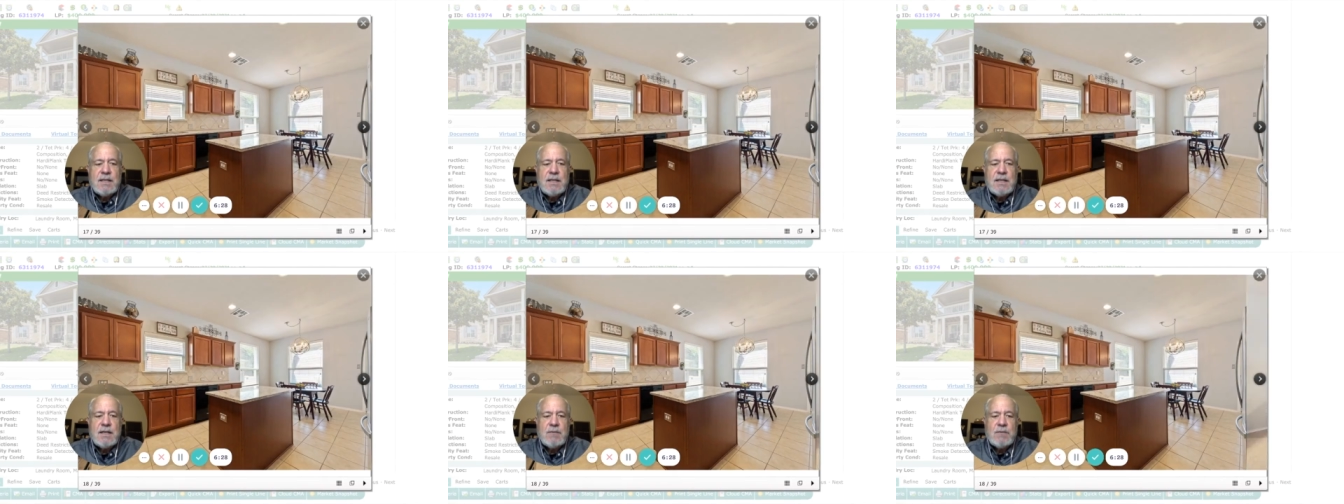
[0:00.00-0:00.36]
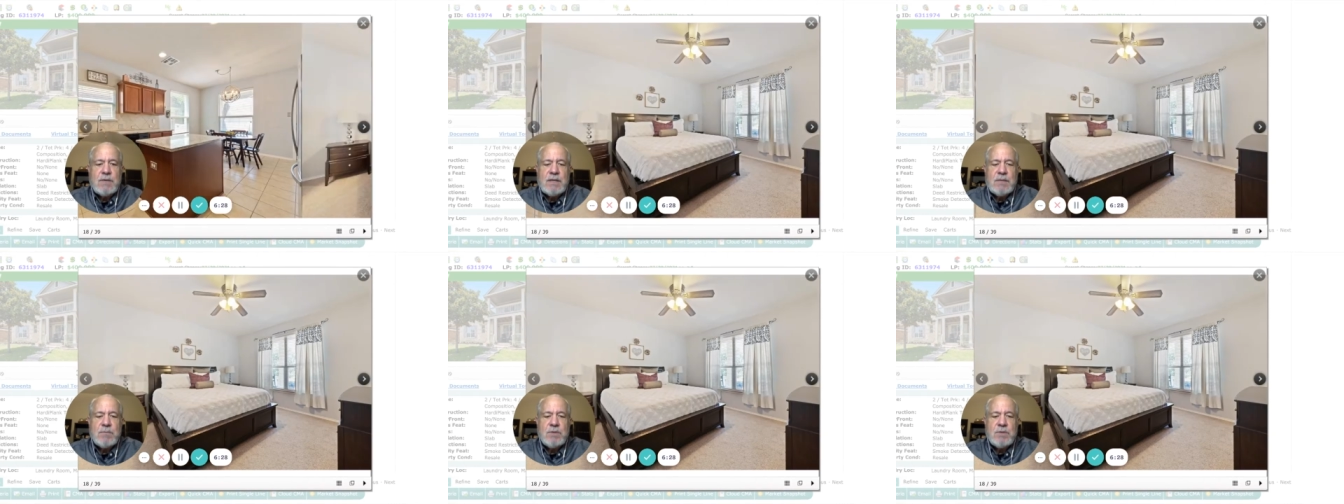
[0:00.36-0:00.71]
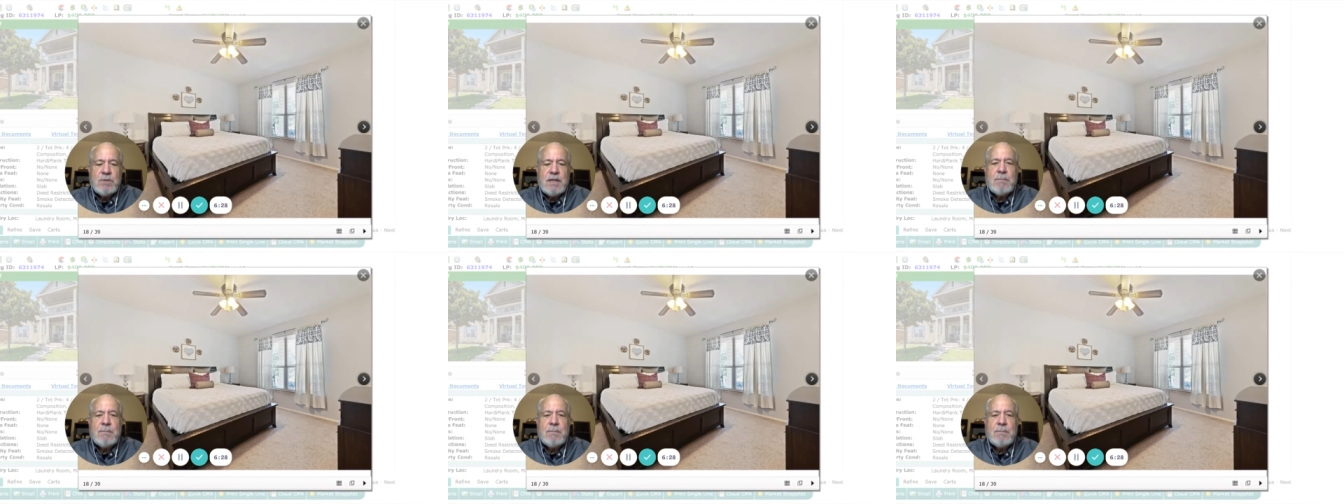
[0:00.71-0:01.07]
Uh, we can
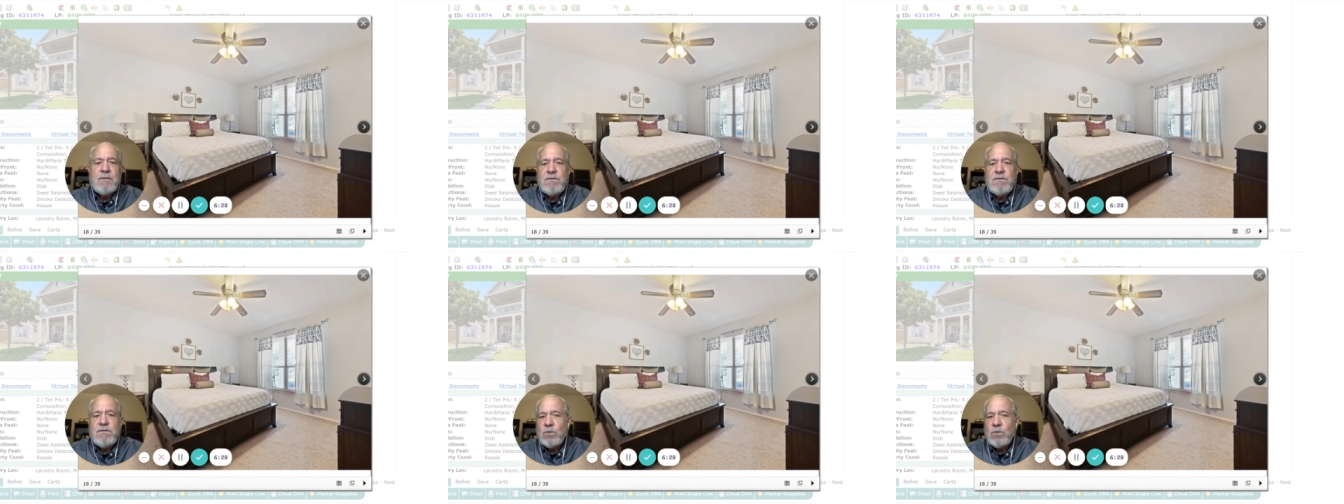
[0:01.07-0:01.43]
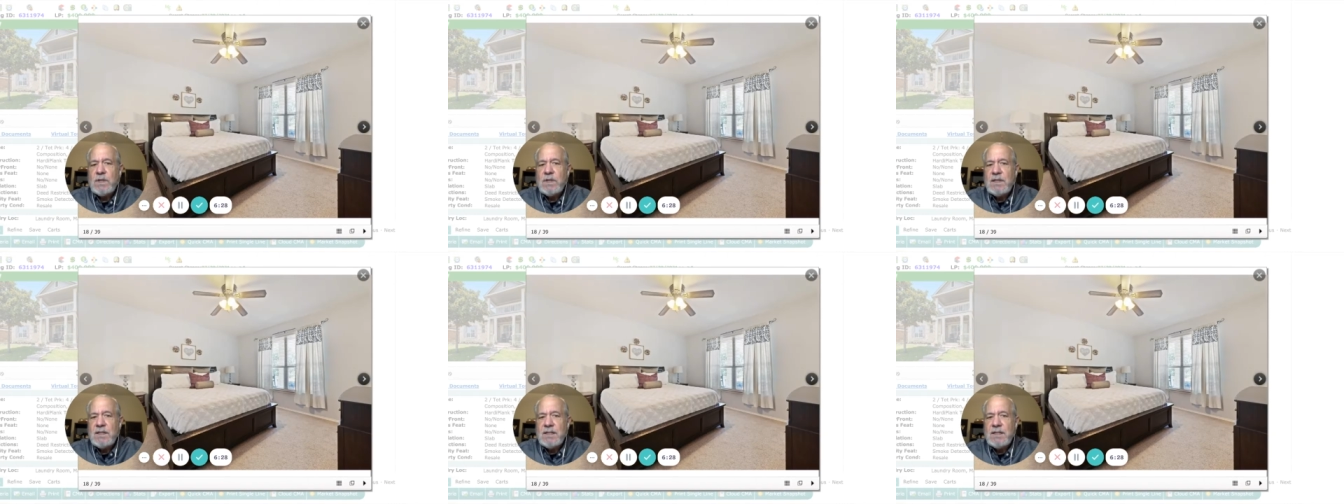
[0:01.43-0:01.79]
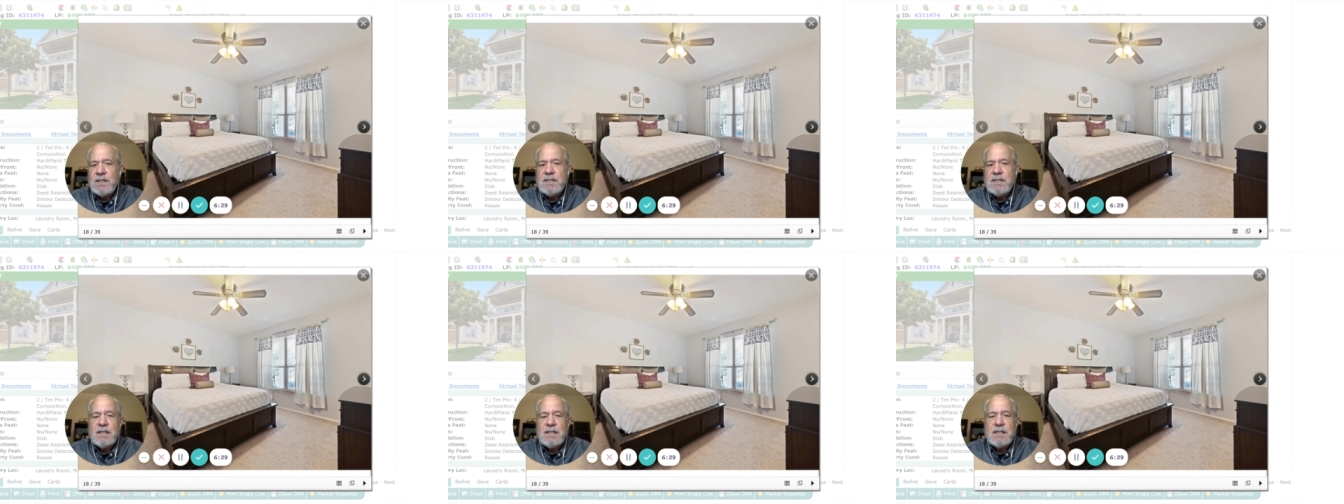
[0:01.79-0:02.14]
put up to 40
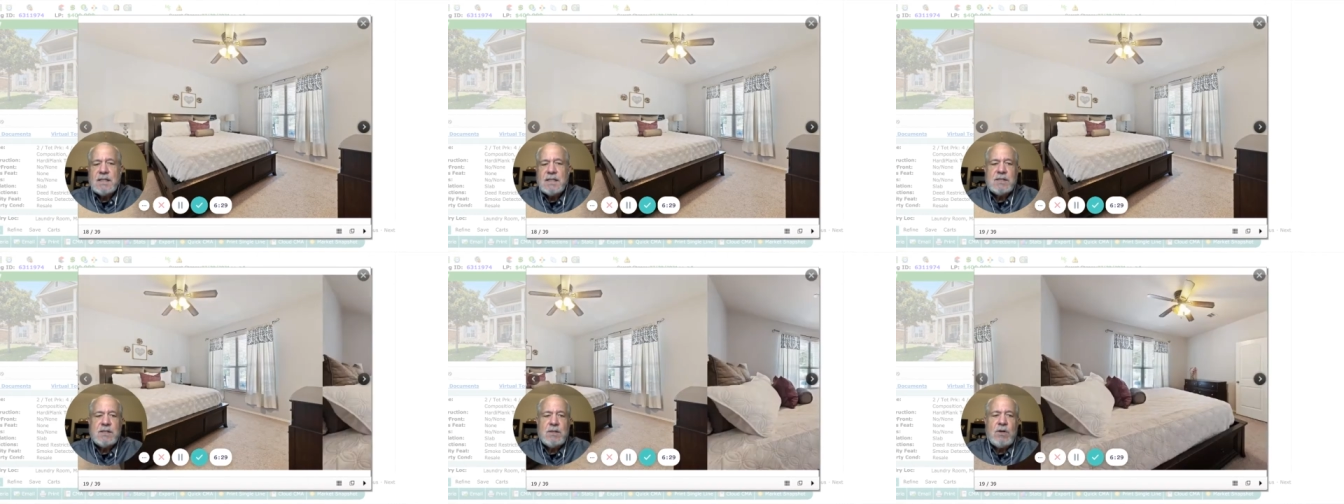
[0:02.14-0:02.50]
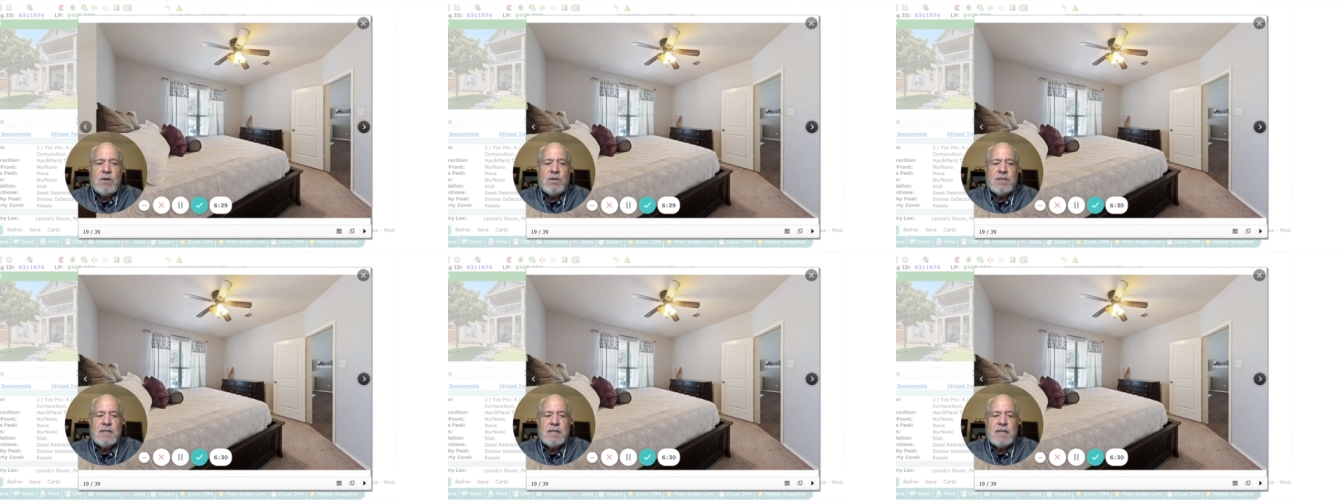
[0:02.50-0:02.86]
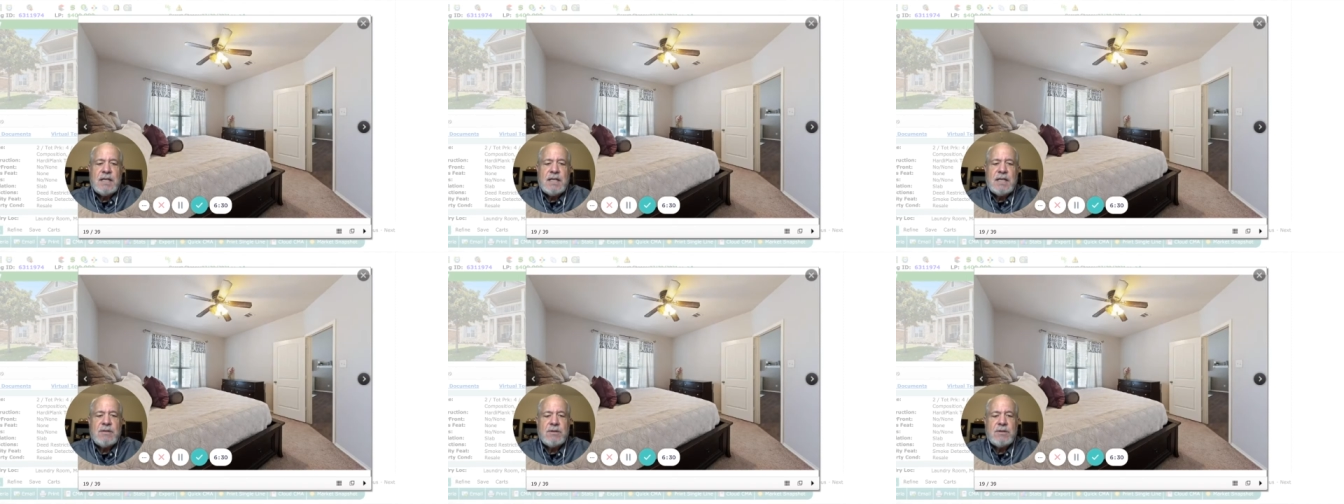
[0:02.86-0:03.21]
listings all
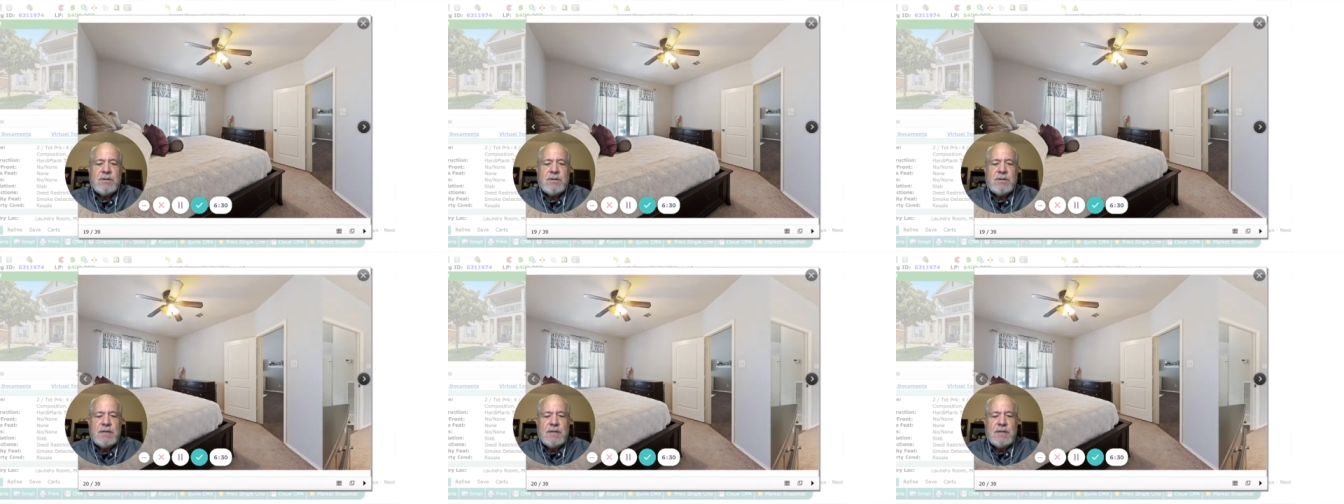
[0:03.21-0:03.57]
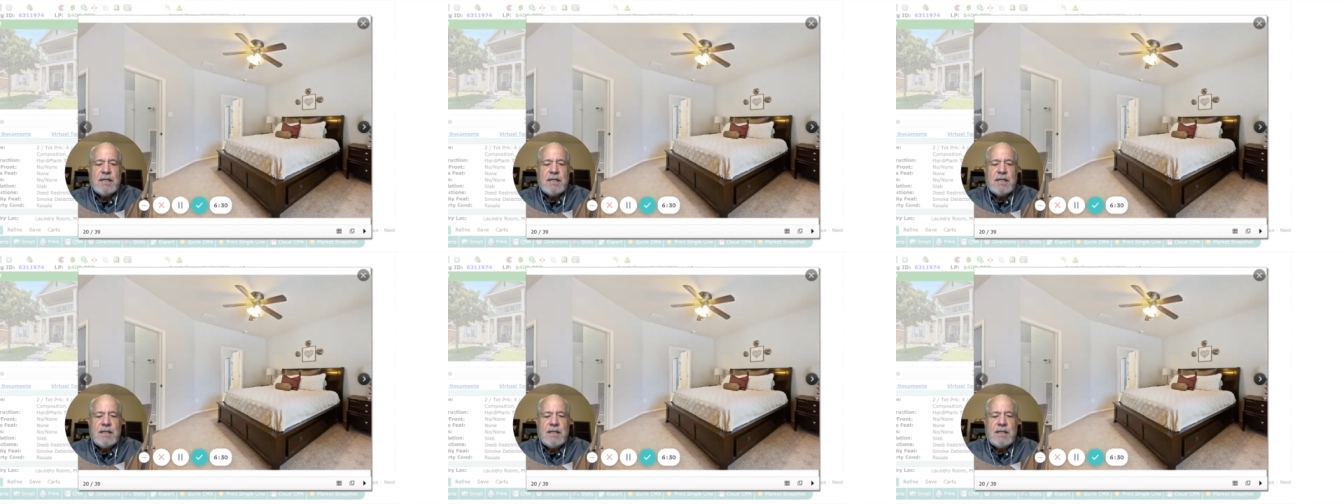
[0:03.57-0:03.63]
together